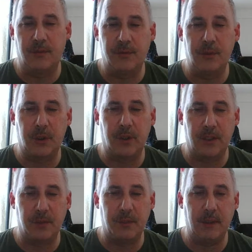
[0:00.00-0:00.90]
a few
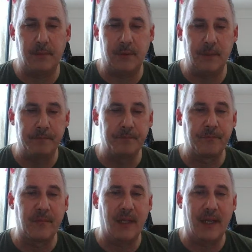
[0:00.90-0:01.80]
trans people
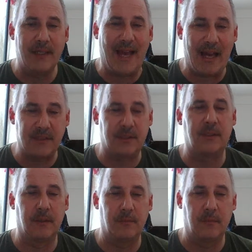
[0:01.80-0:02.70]
and
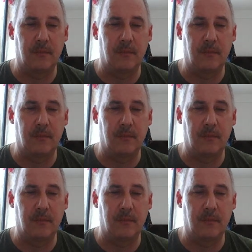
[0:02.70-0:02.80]
asked them.